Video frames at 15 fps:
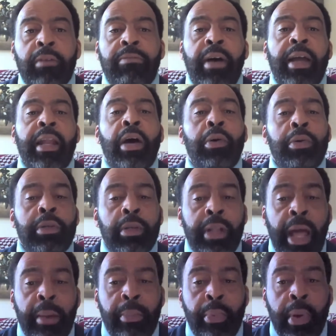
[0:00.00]
find out who your
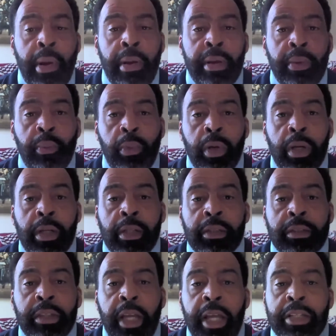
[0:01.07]
librarian
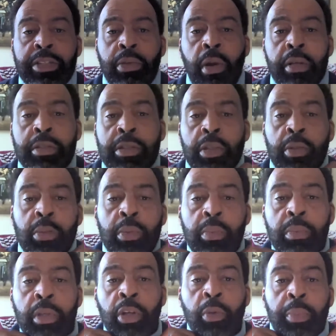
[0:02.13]
was, and start to,
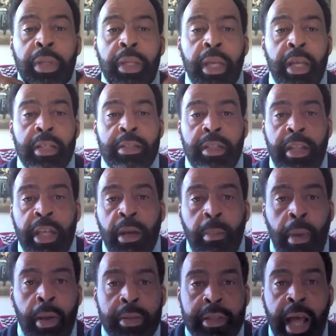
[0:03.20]
begin to think
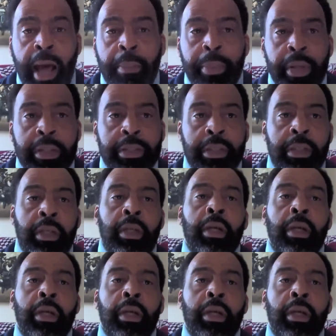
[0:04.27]
about topics.